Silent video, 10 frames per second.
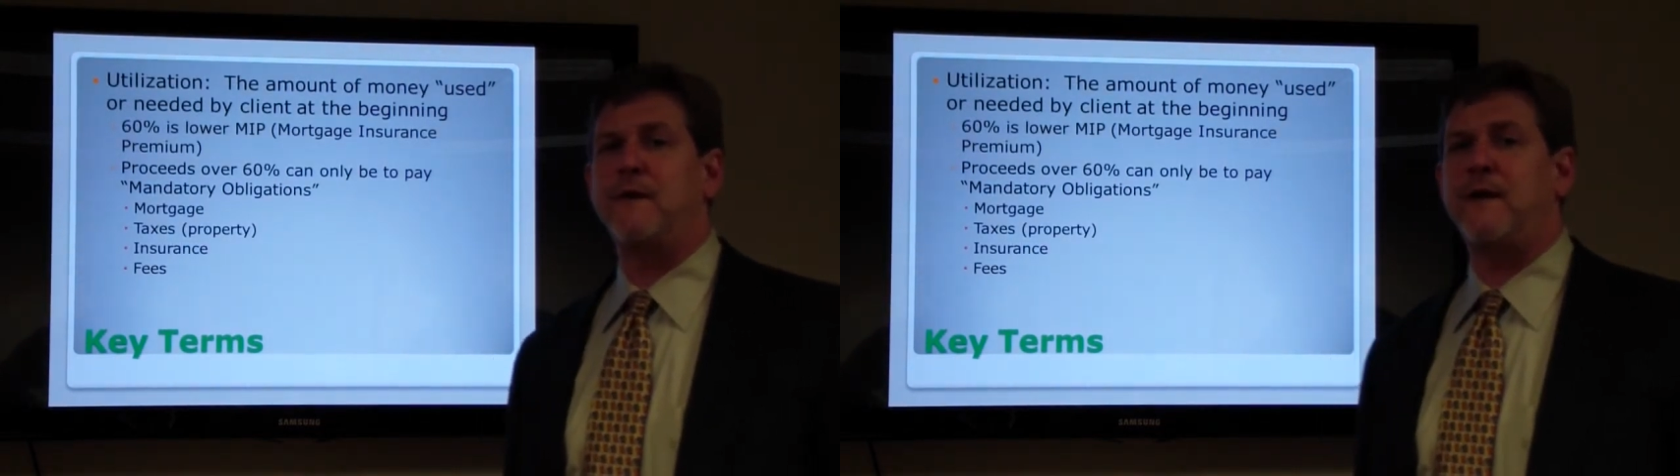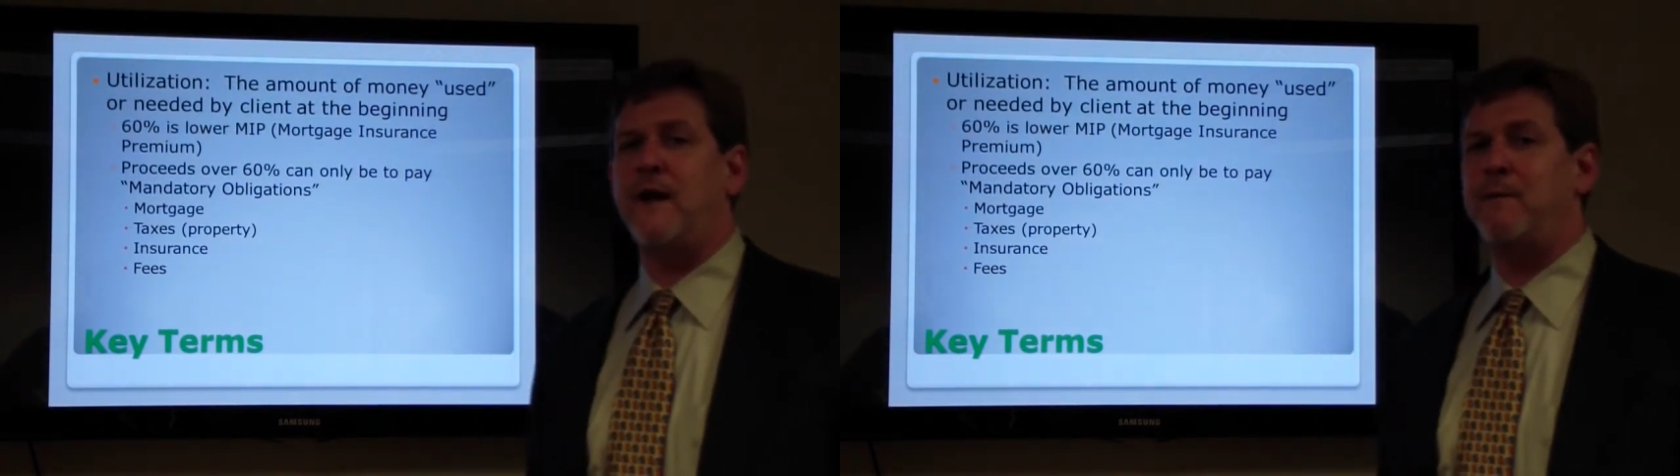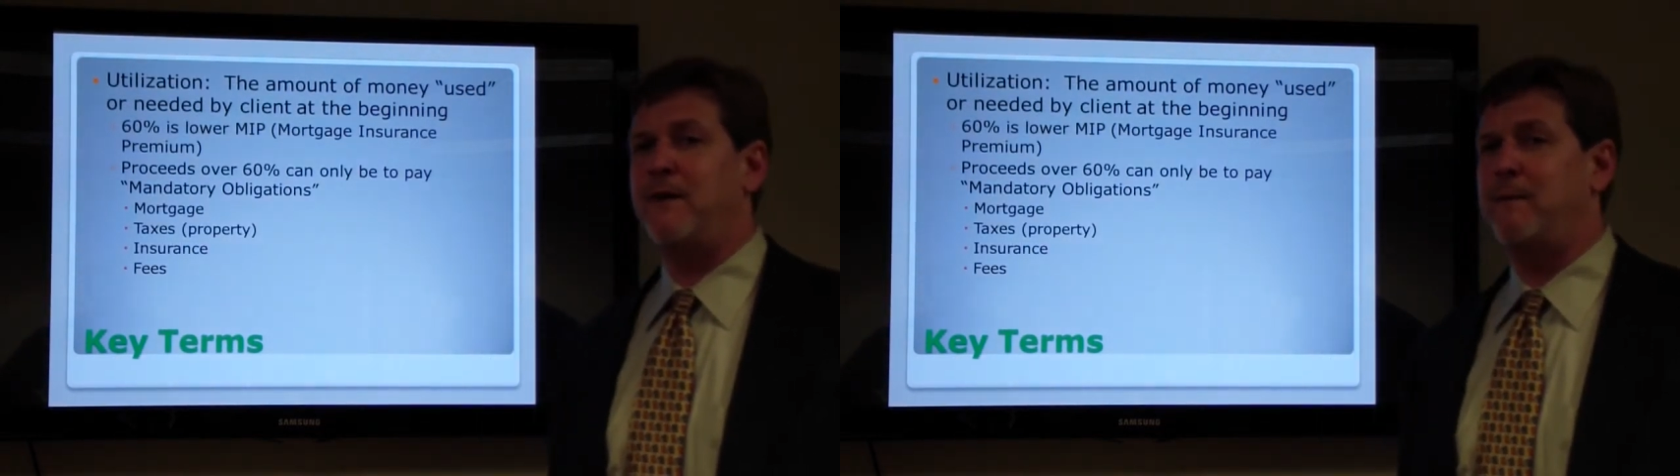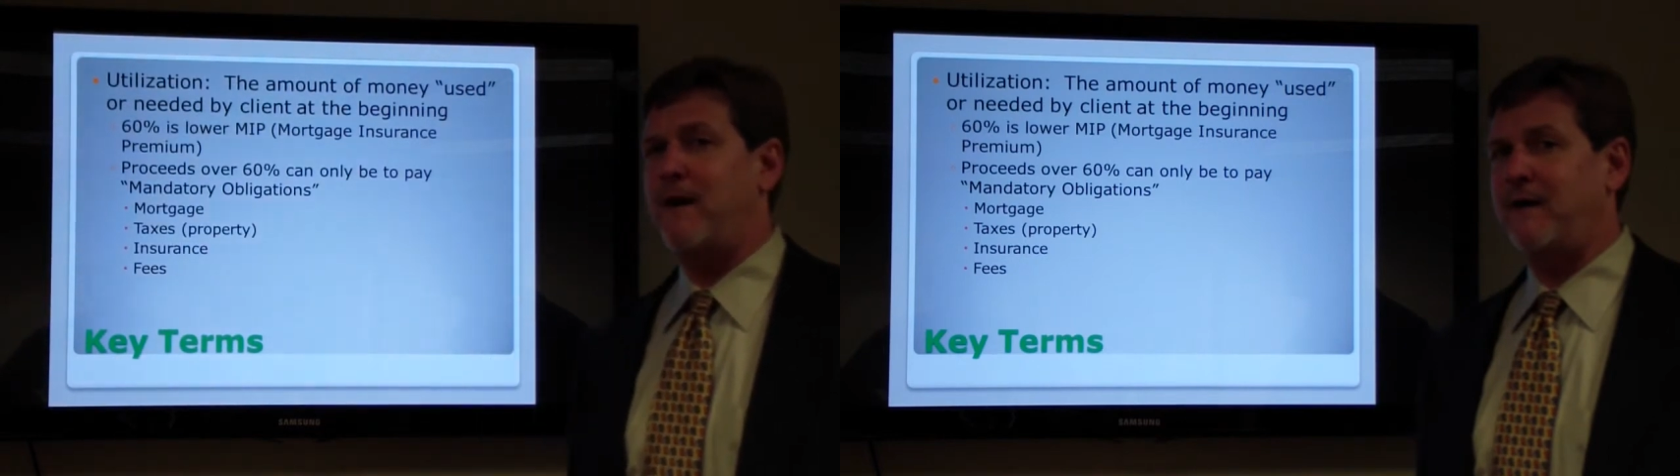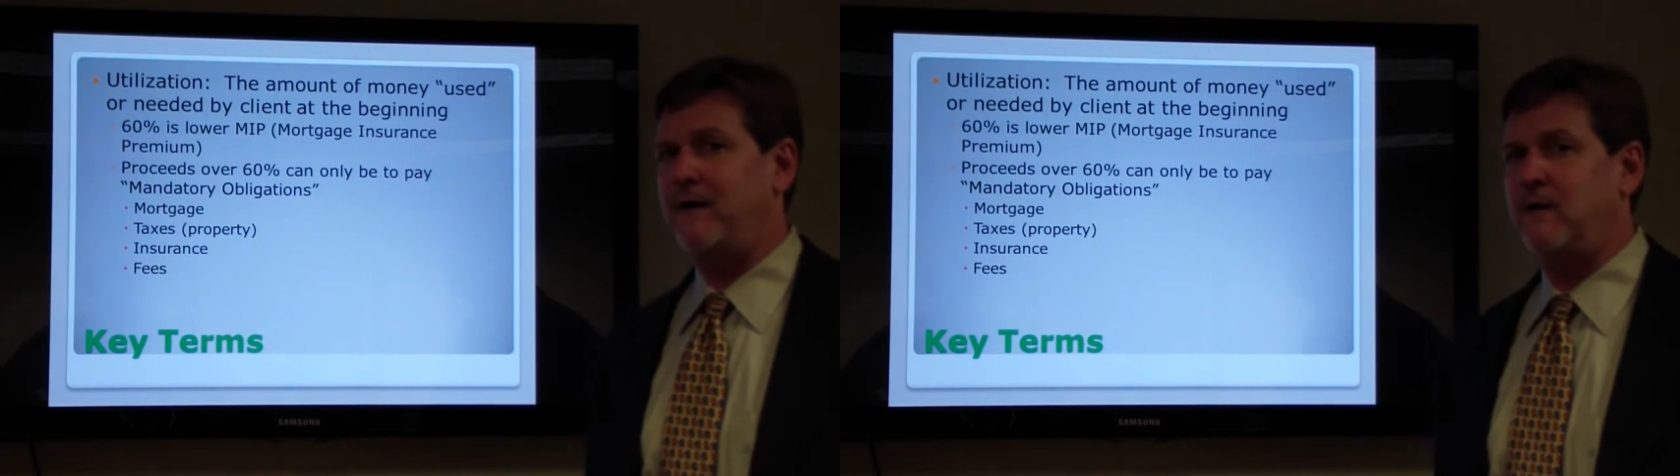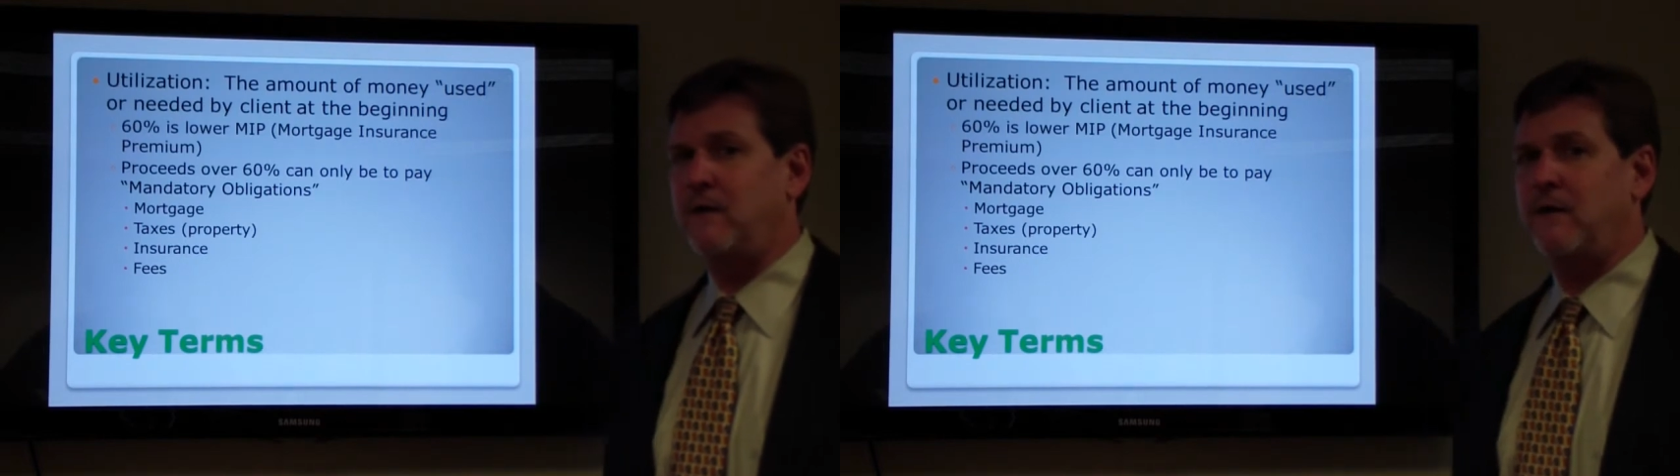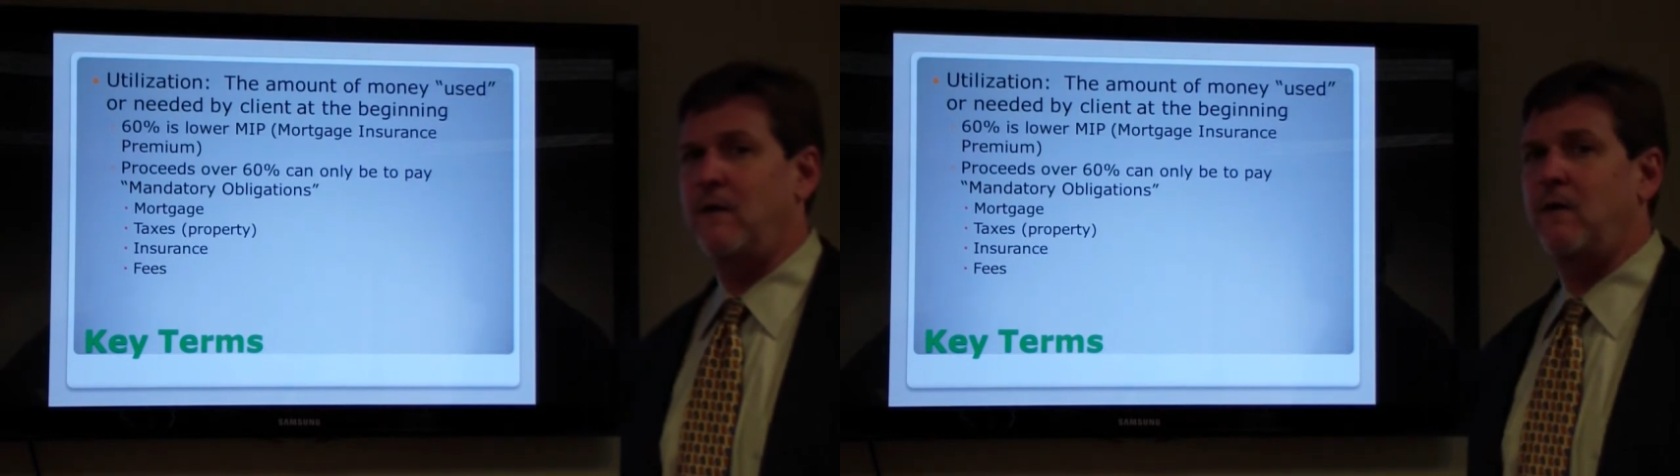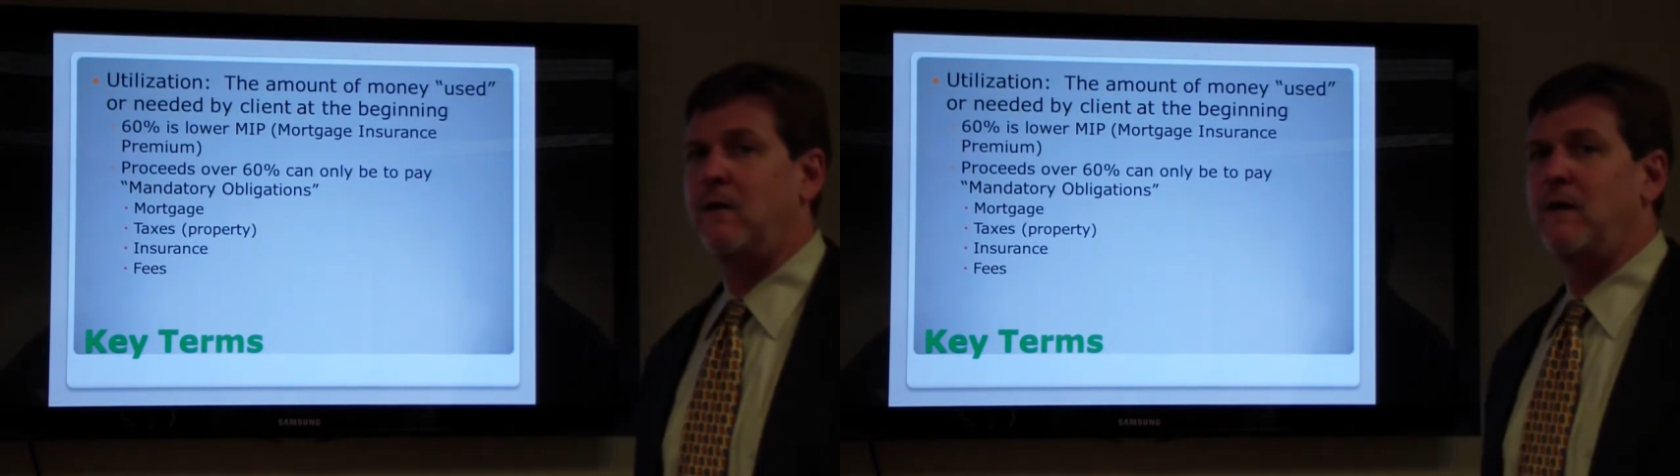that came in about a year
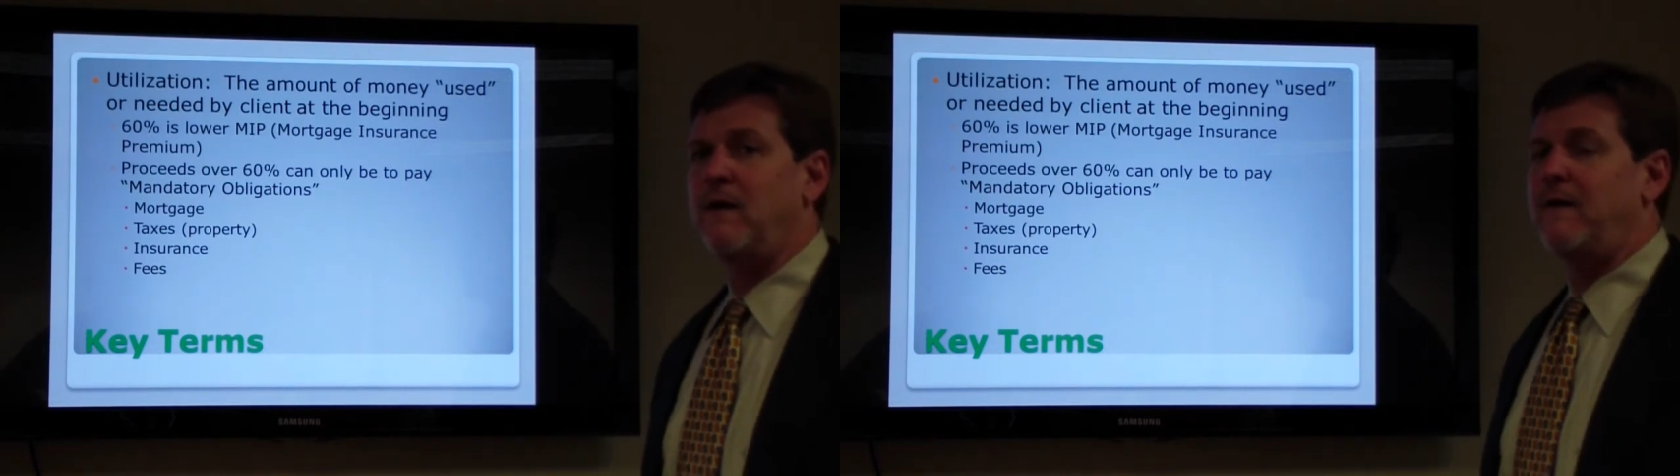ago,